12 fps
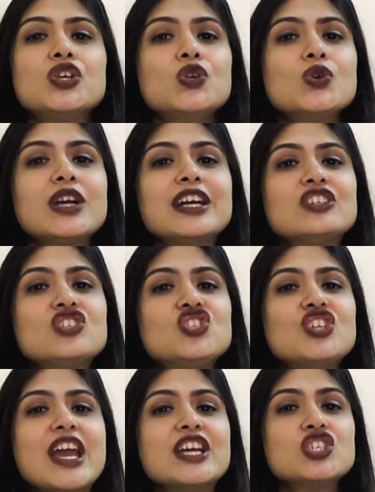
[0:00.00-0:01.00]
you can
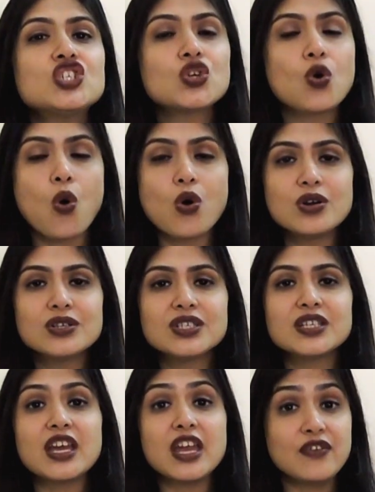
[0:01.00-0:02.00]
change
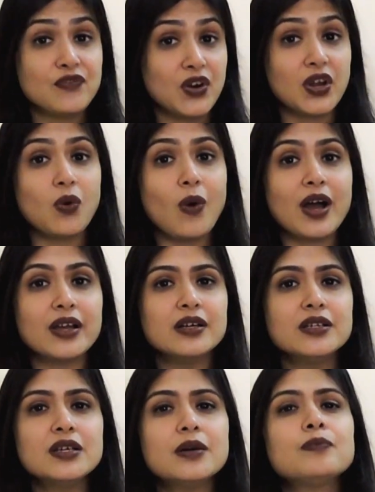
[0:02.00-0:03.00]
course if
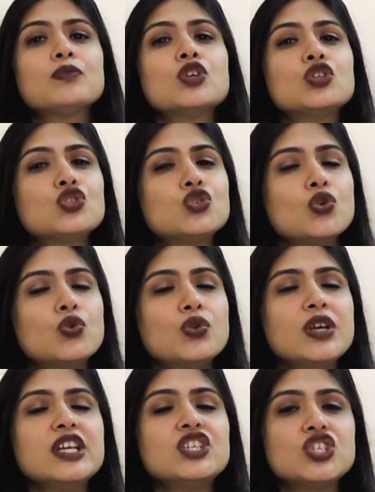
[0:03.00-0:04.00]
required to
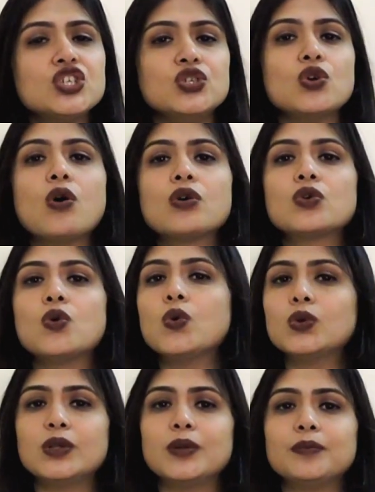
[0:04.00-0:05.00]
reach your
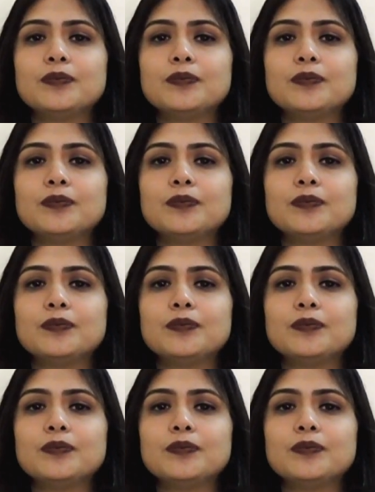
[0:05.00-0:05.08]
goal.